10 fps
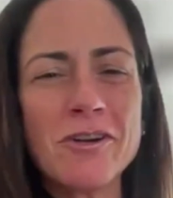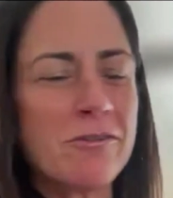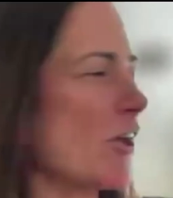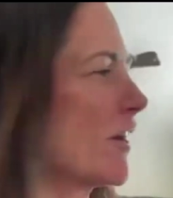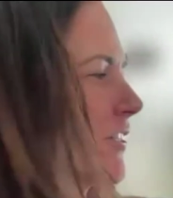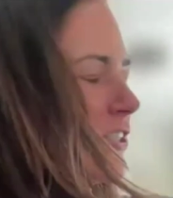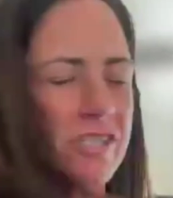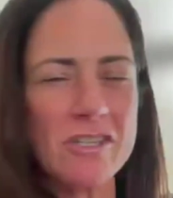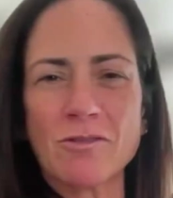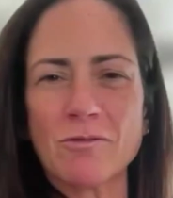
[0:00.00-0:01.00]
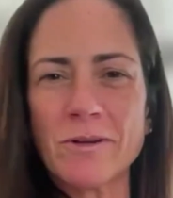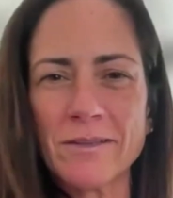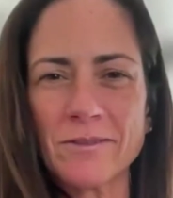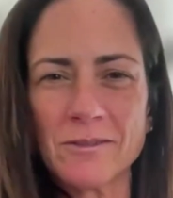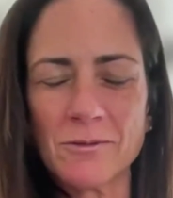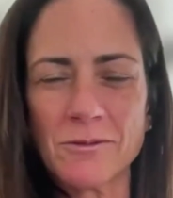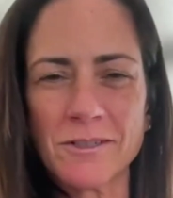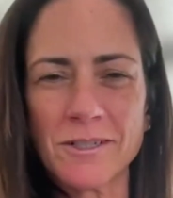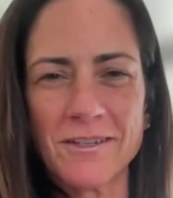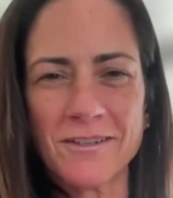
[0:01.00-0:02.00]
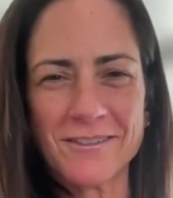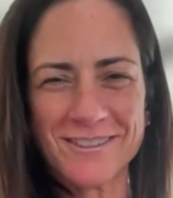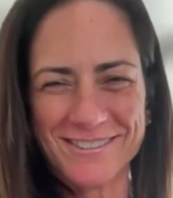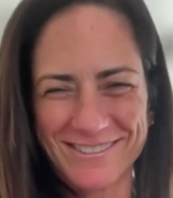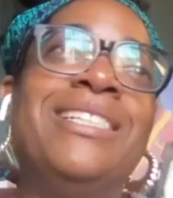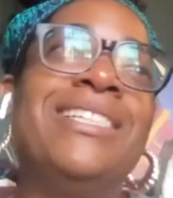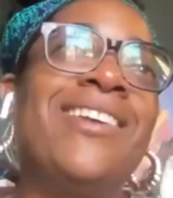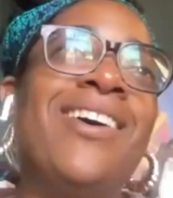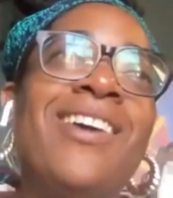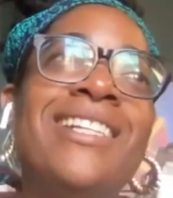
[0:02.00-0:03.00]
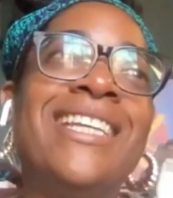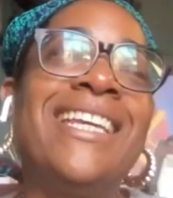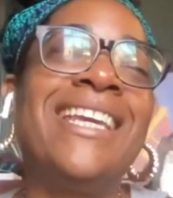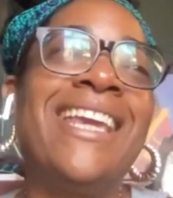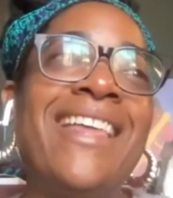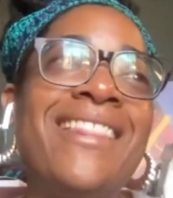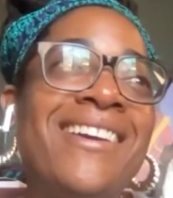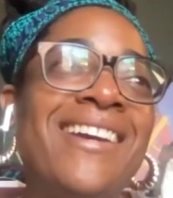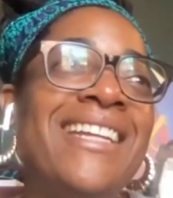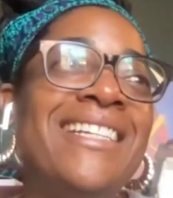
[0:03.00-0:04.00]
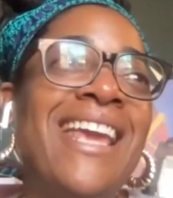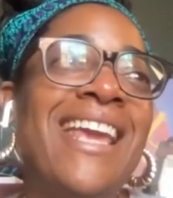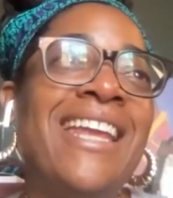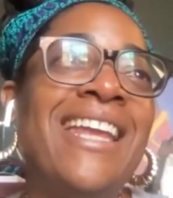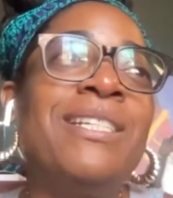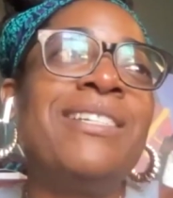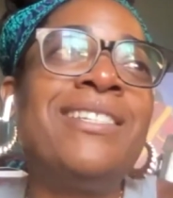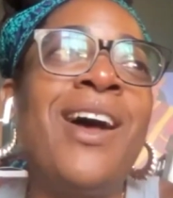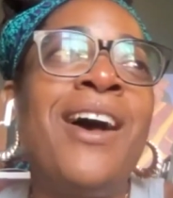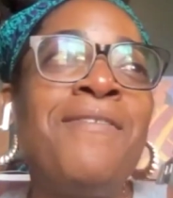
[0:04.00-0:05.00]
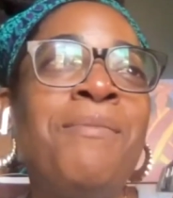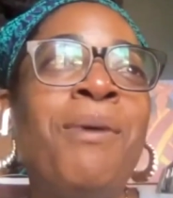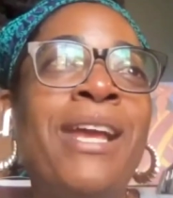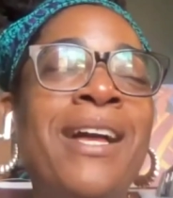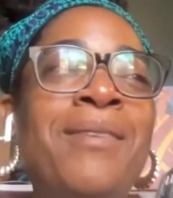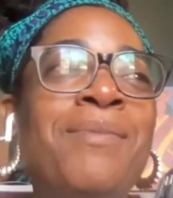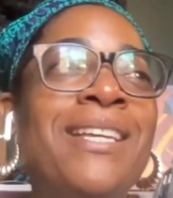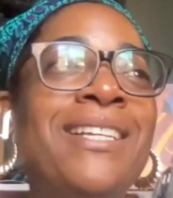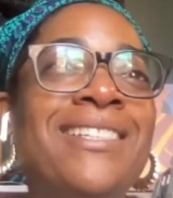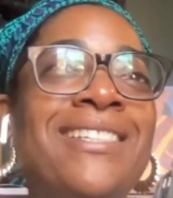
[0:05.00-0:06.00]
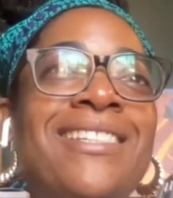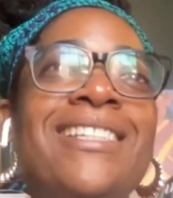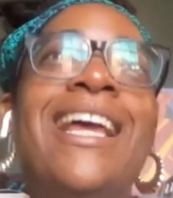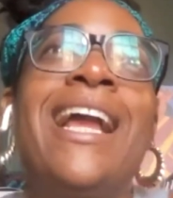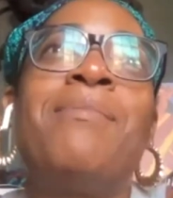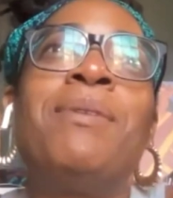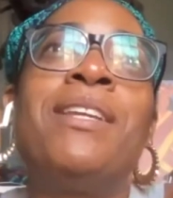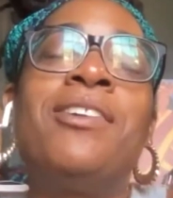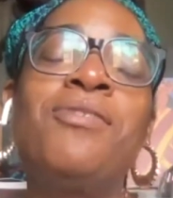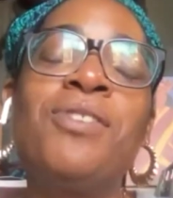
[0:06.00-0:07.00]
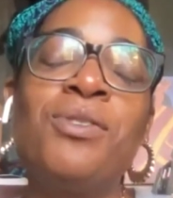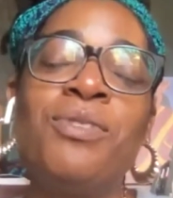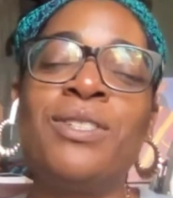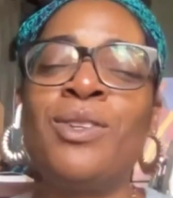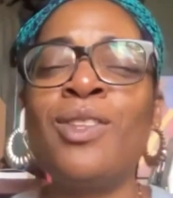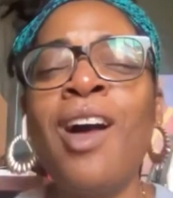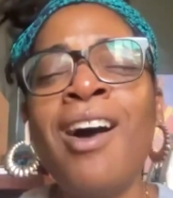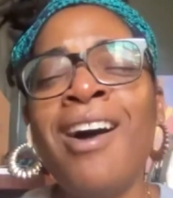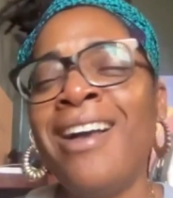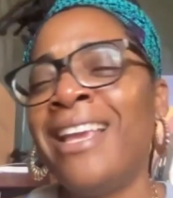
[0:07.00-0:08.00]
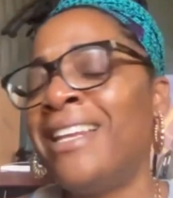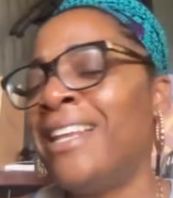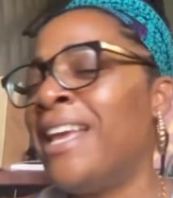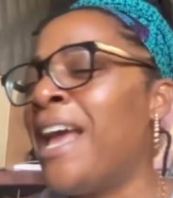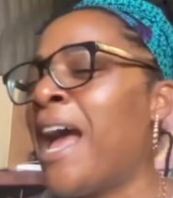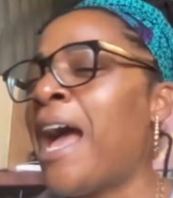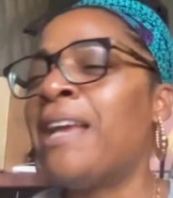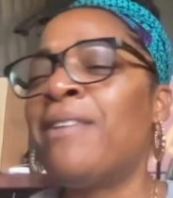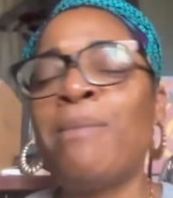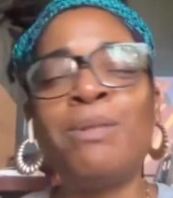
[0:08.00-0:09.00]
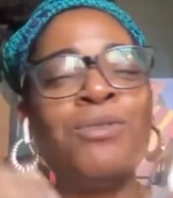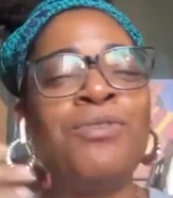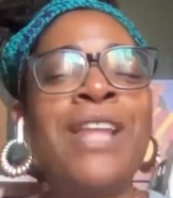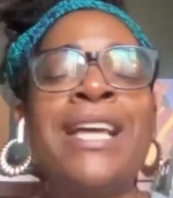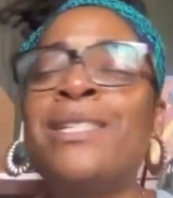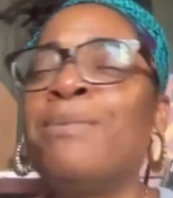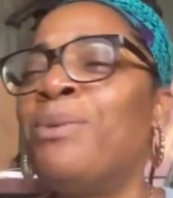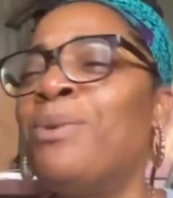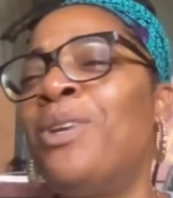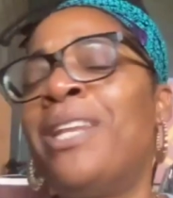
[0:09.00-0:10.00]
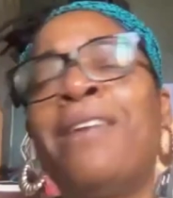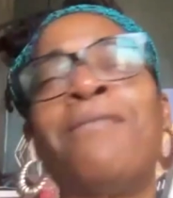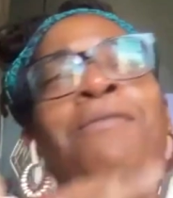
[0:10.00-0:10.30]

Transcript: her luggage and just threw it out the door, didn't you? We just aren't together, and it was a tough breakup because she's like, I've been here for you for so long, and I'm so flexible. You can